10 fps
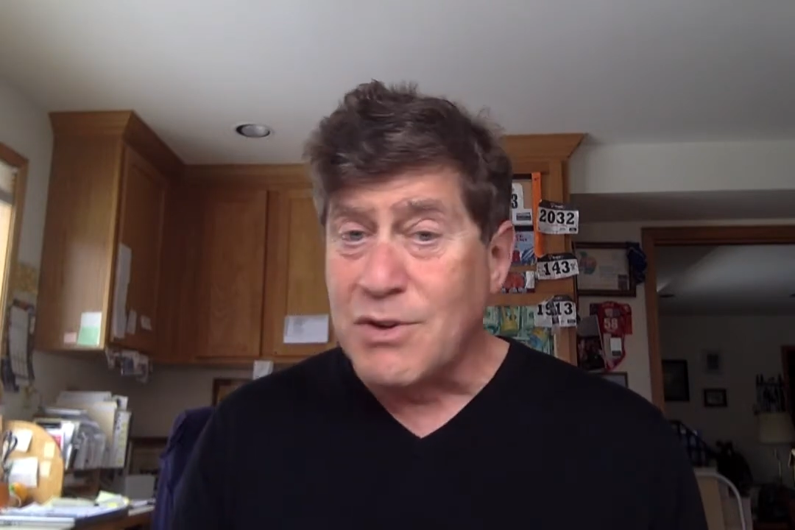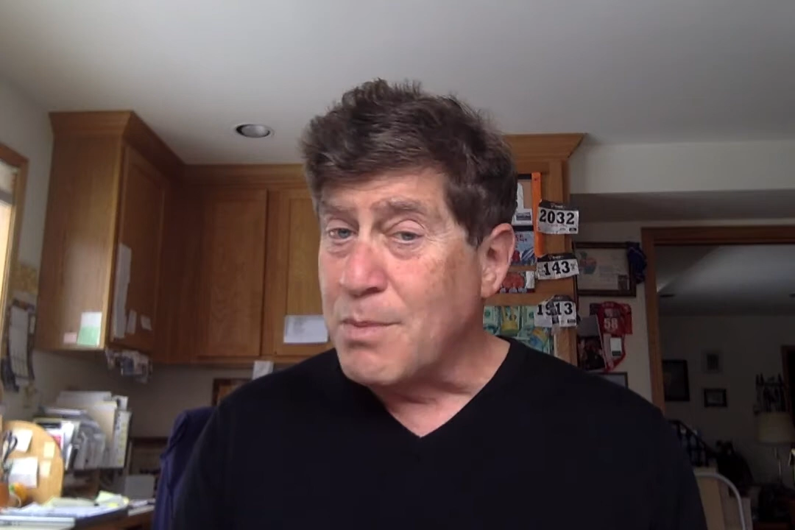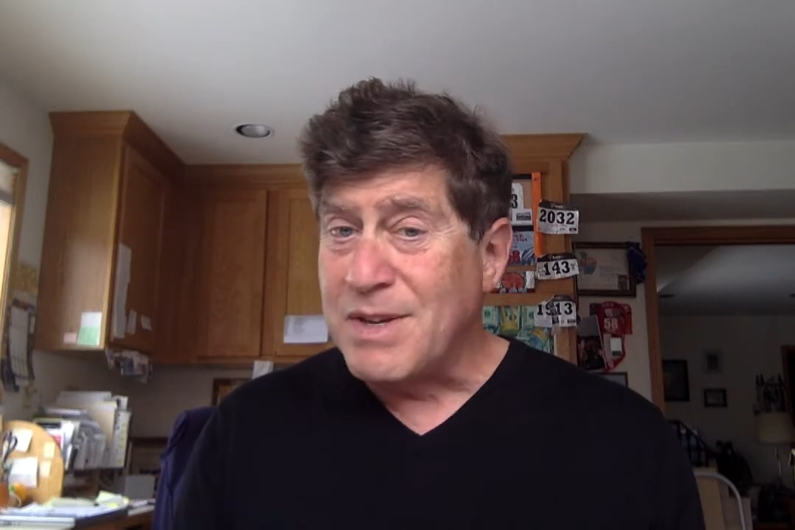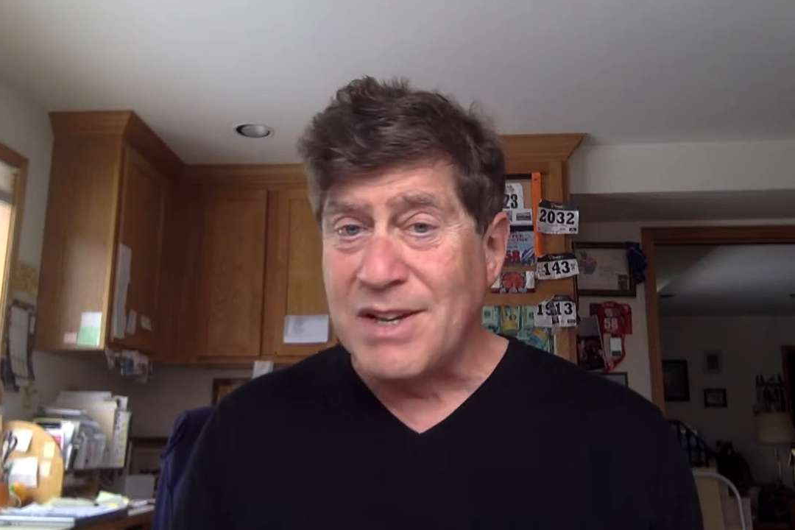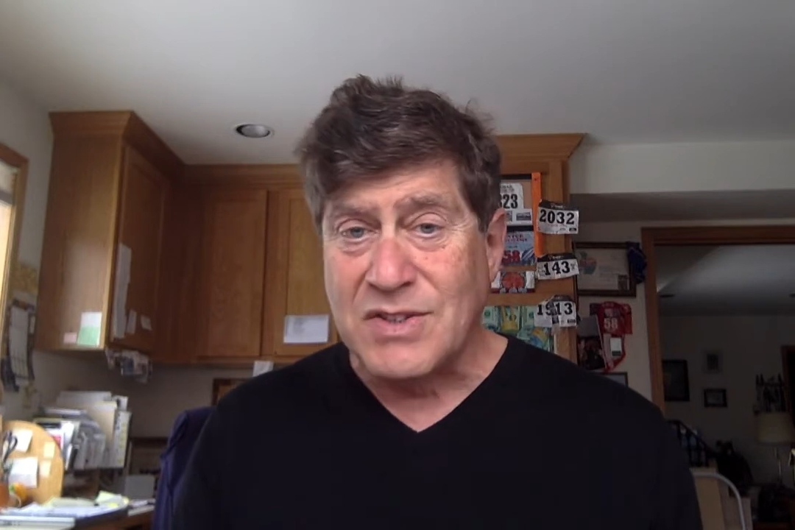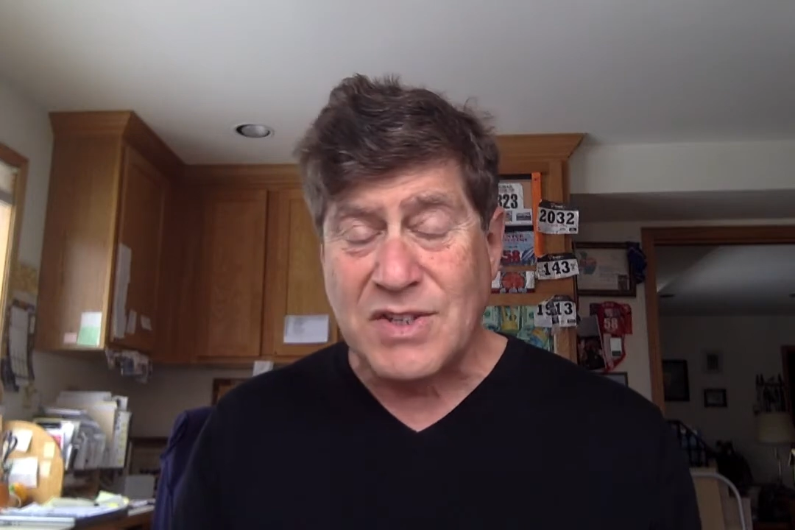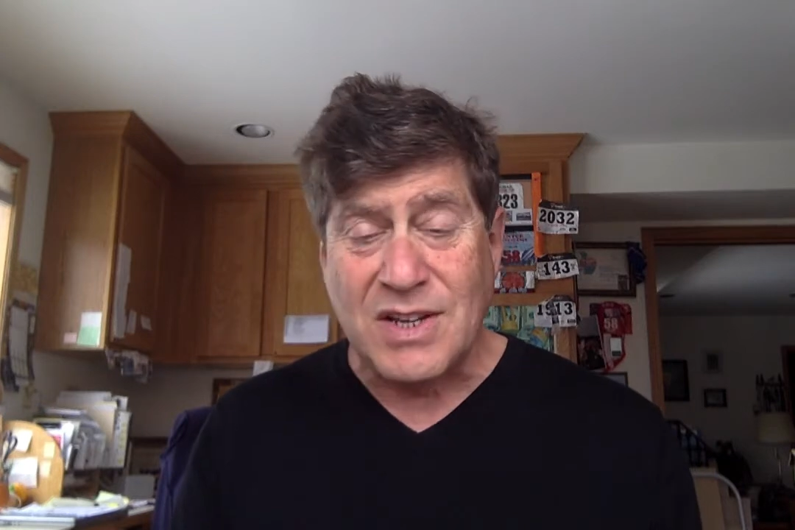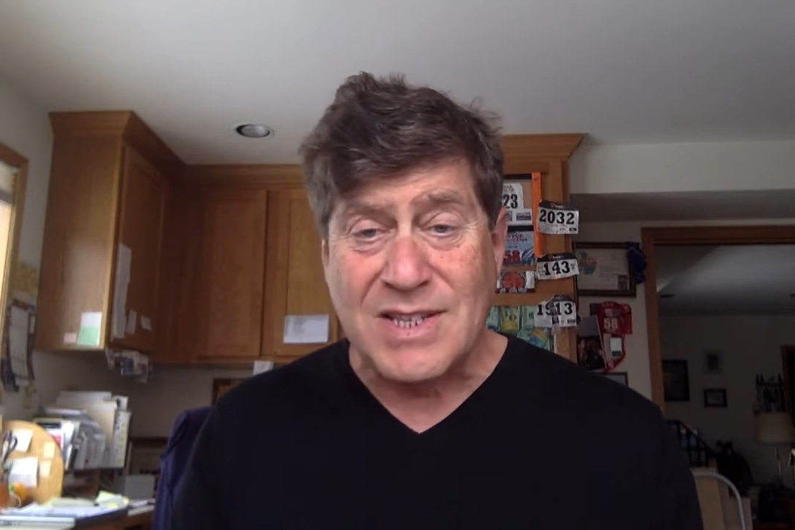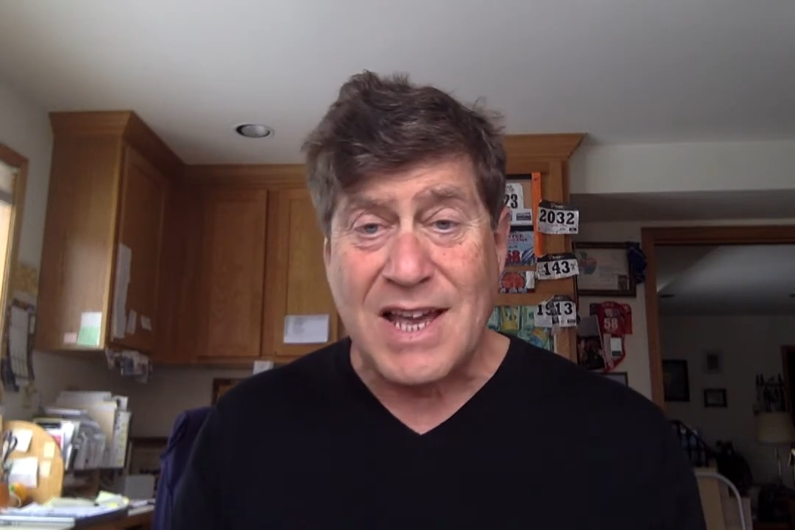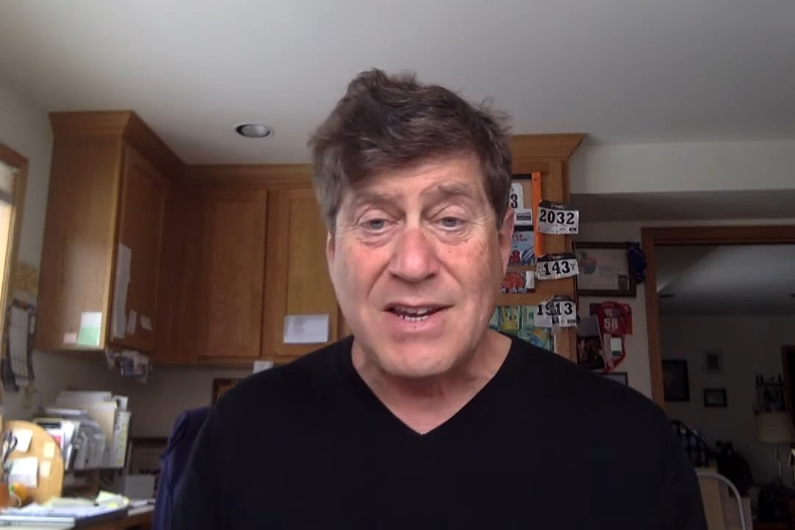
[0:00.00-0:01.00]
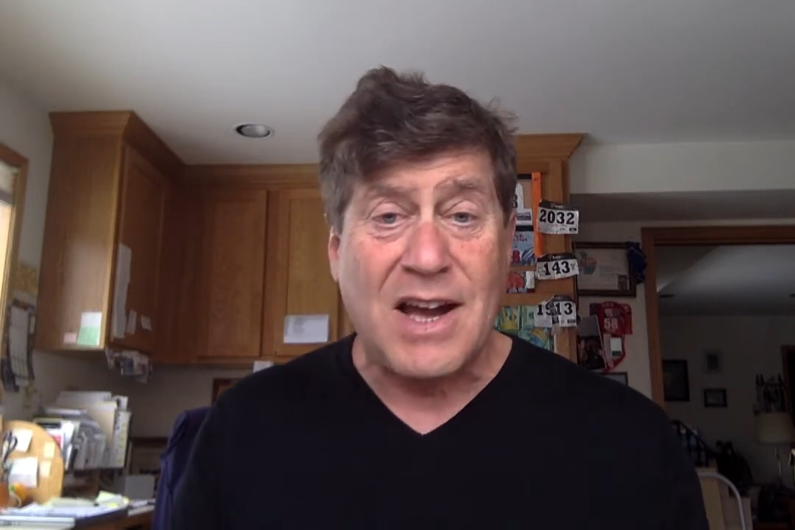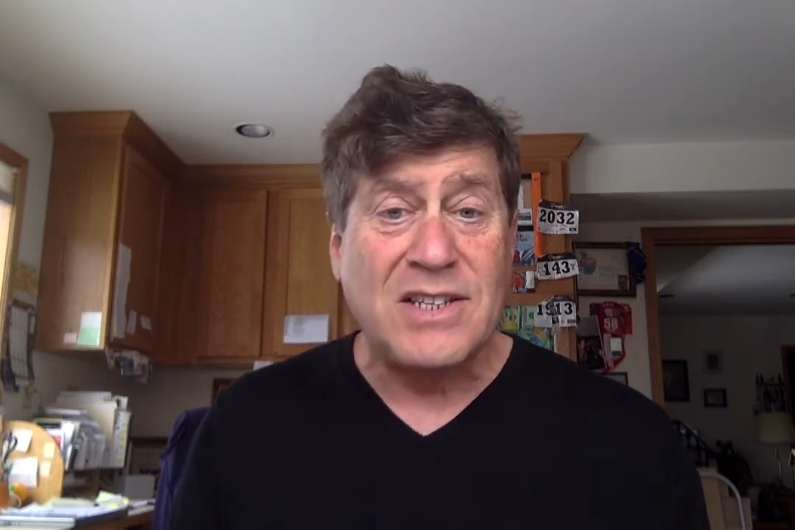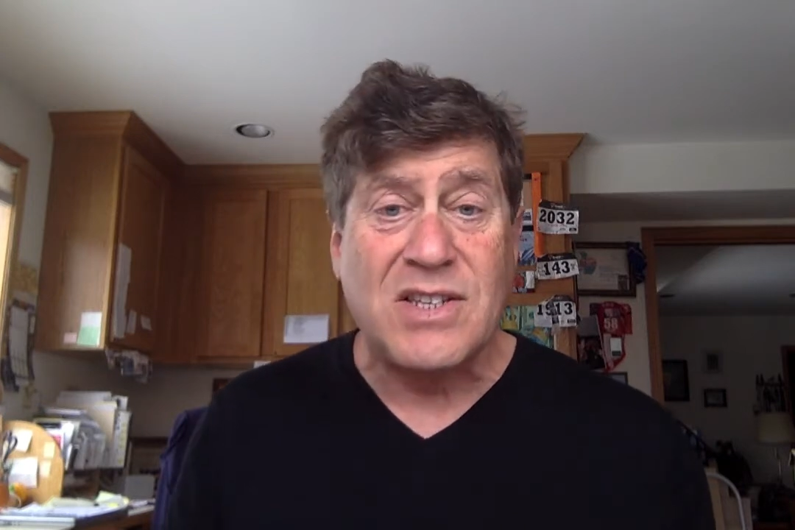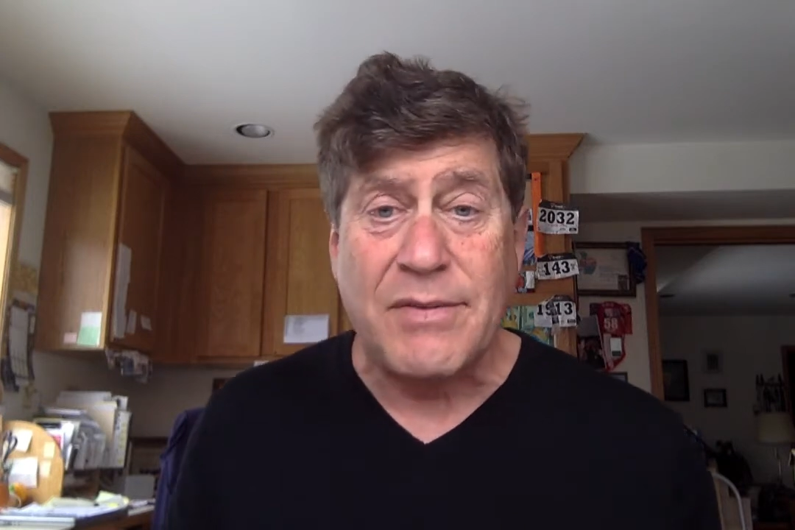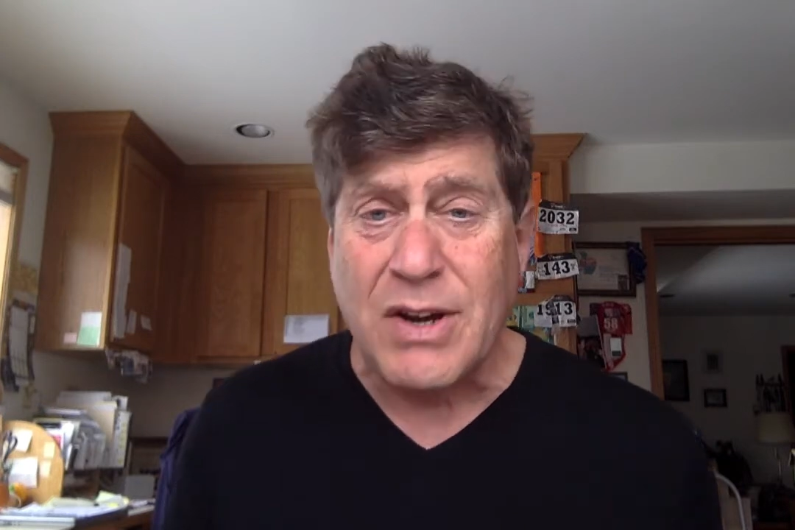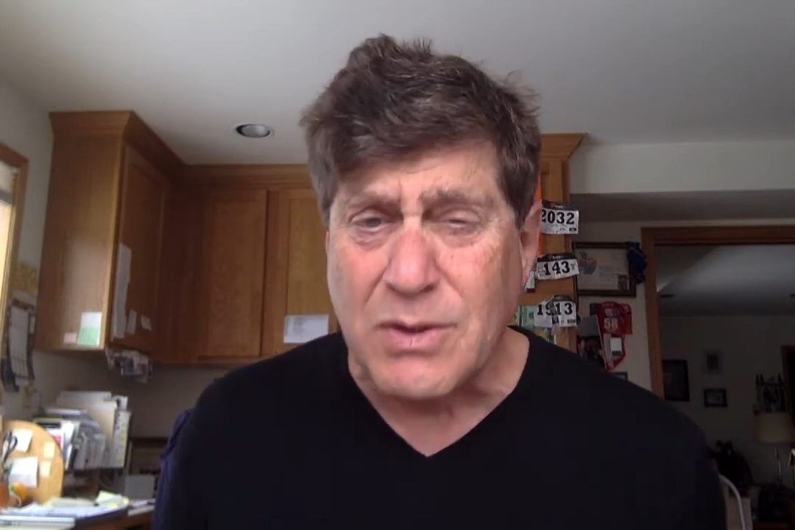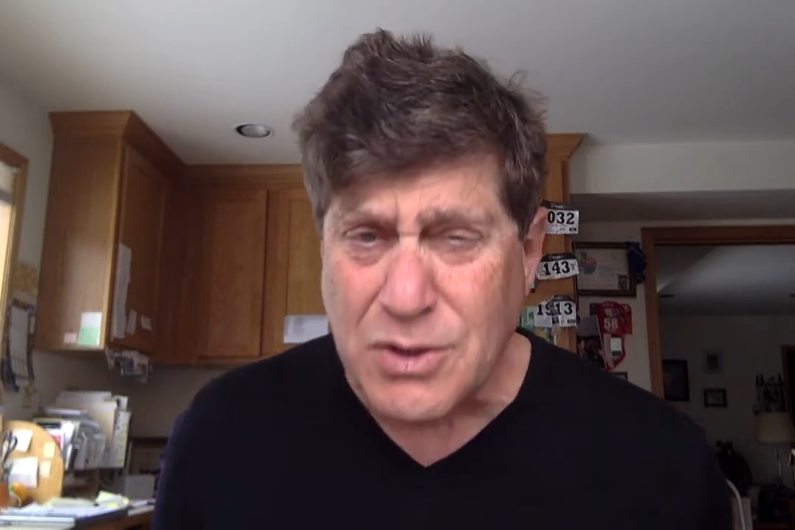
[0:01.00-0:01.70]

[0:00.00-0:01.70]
Nobody else does that. 970